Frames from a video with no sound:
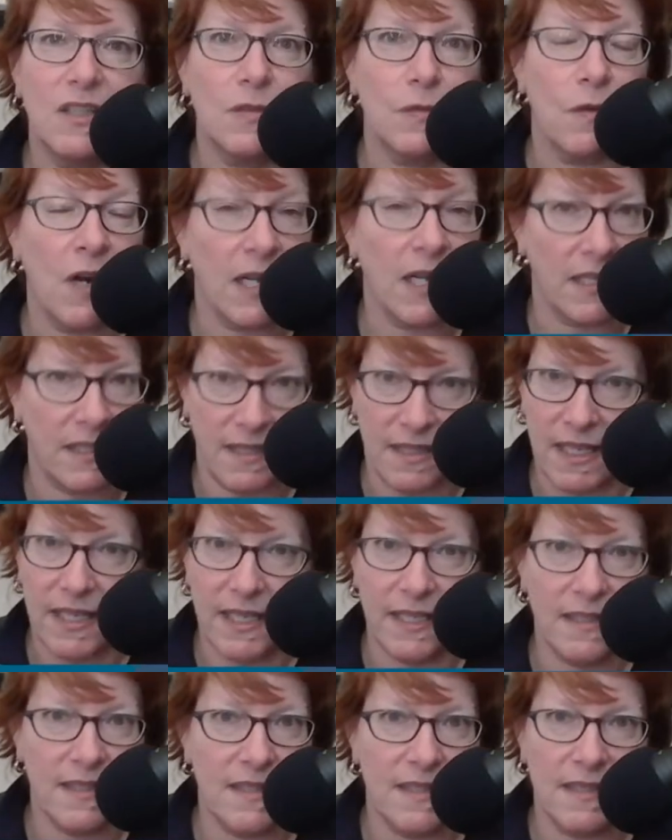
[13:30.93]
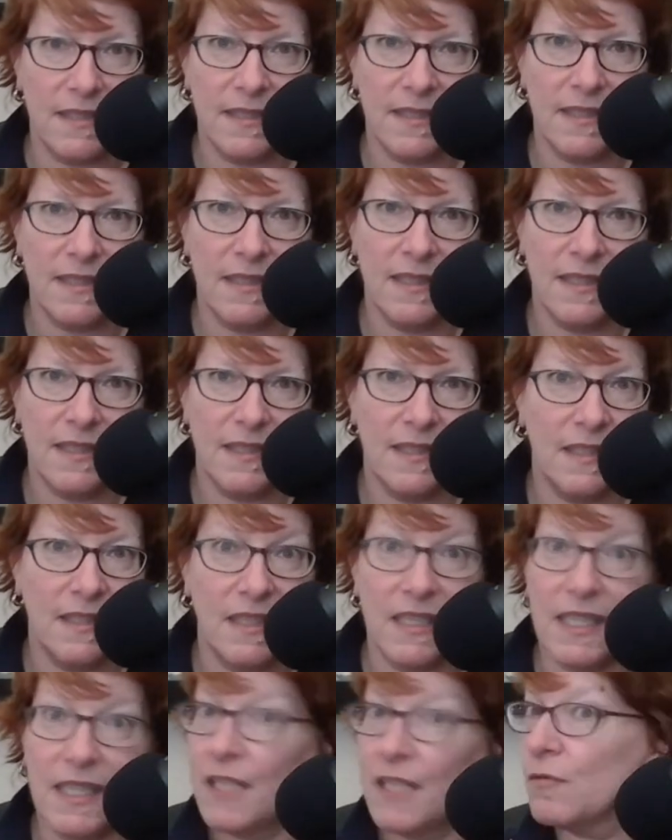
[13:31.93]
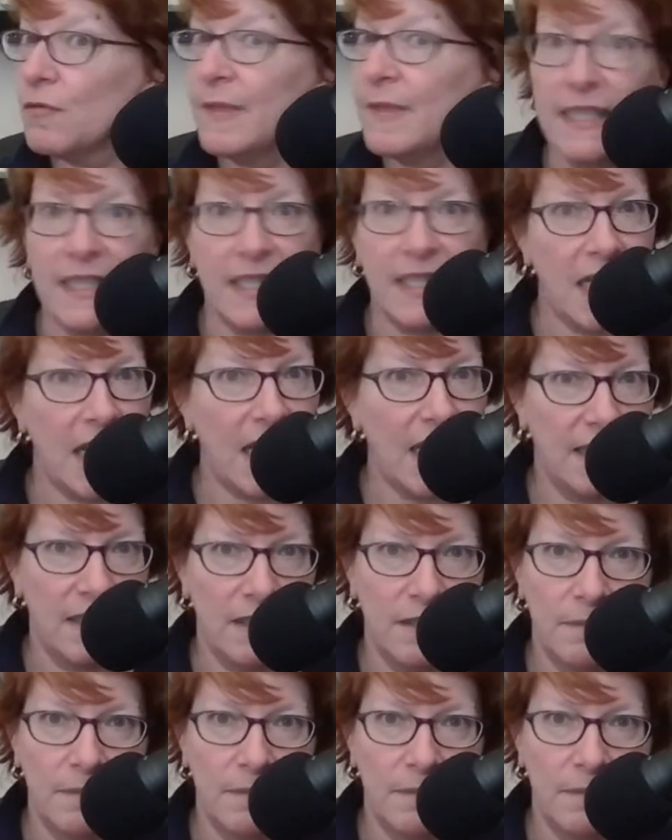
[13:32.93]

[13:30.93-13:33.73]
rocket science. They're really not.